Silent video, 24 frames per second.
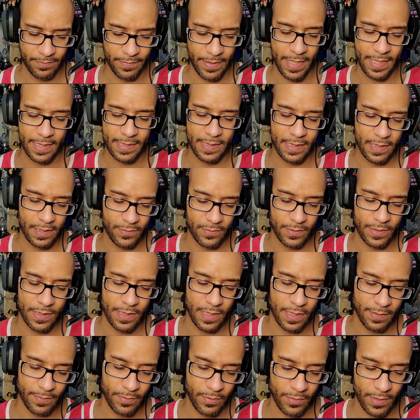backstage with
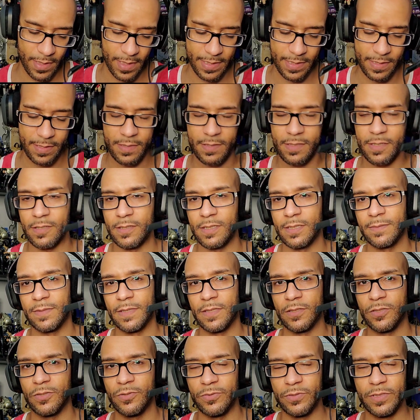Deonna Purrazzo talking
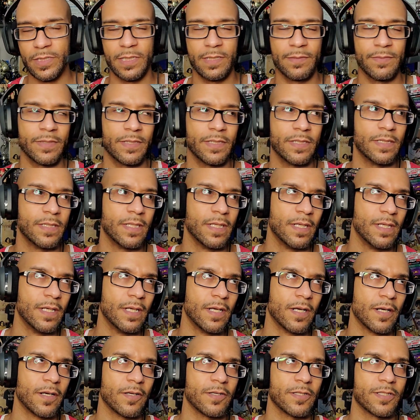about who's going to be
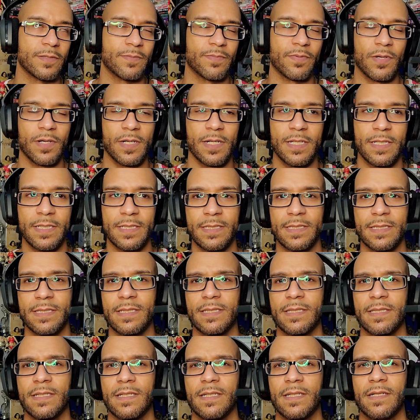her
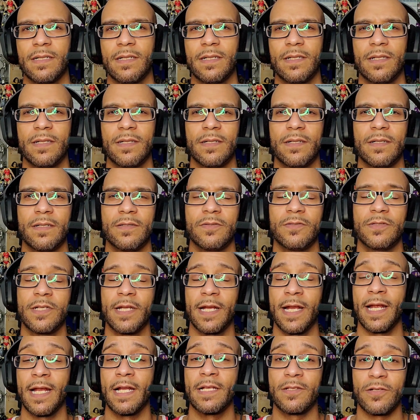surprise, who's
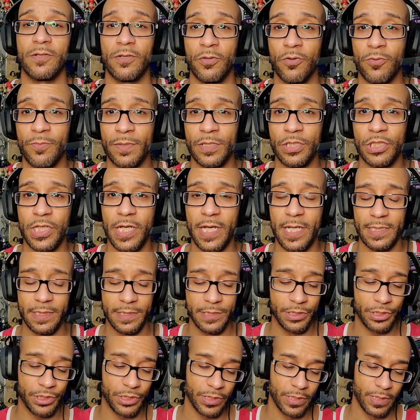going to answer her open
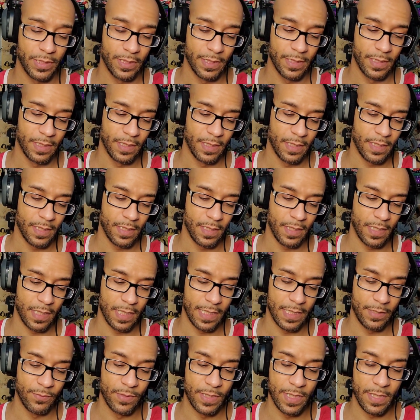challenge.
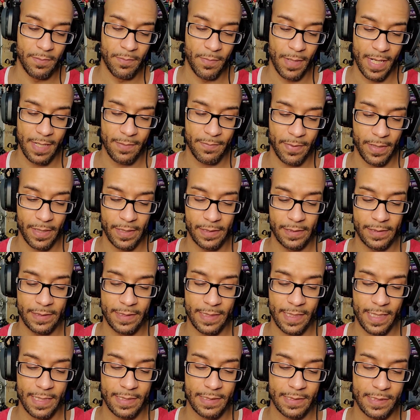Then we get Mike Bailey
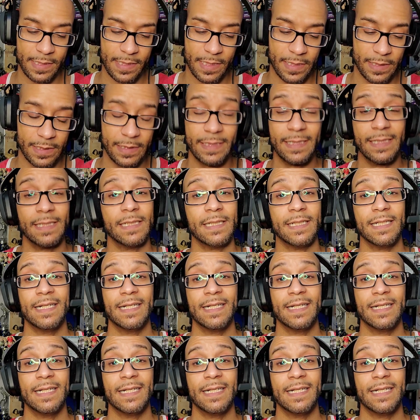and Alex Shelley.